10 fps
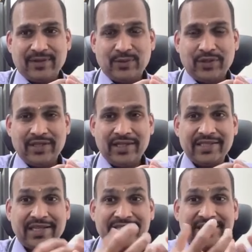Okay, there's
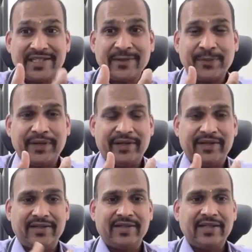restrictive
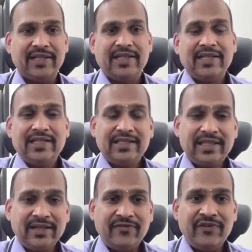pattern.
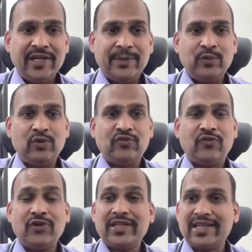Then we have to look
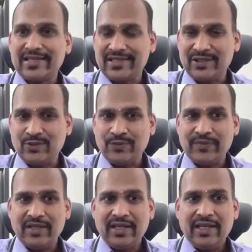for KCO.
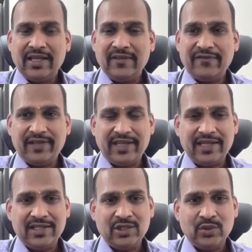If
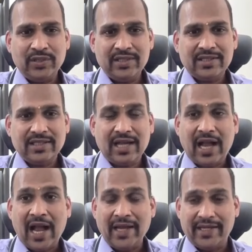KCO is
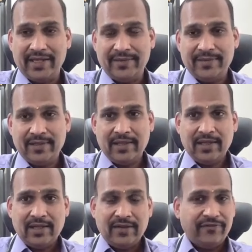high,
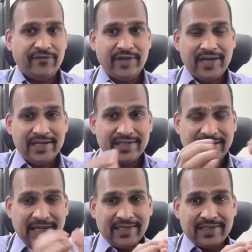VA is
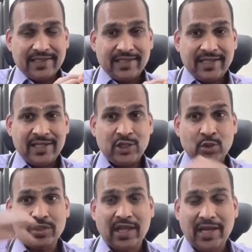less, KCO
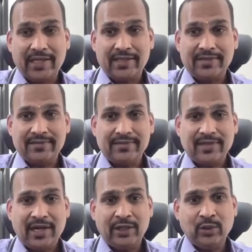is high.
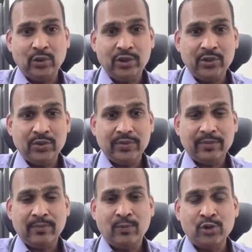I told you
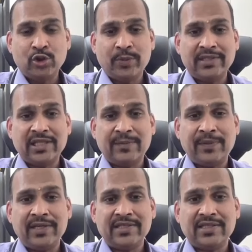most common
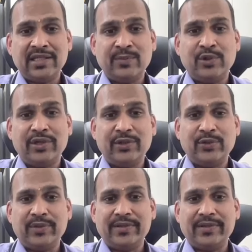example is pneumonectomy